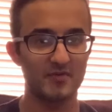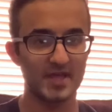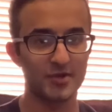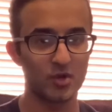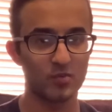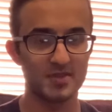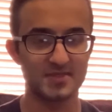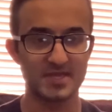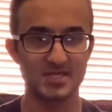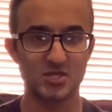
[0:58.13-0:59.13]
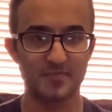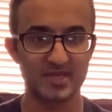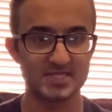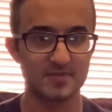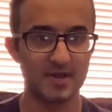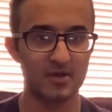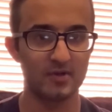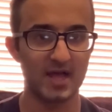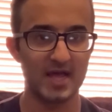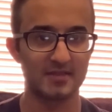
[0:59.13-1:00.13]
know what the topic is
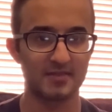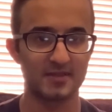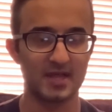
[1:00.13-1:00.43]
about and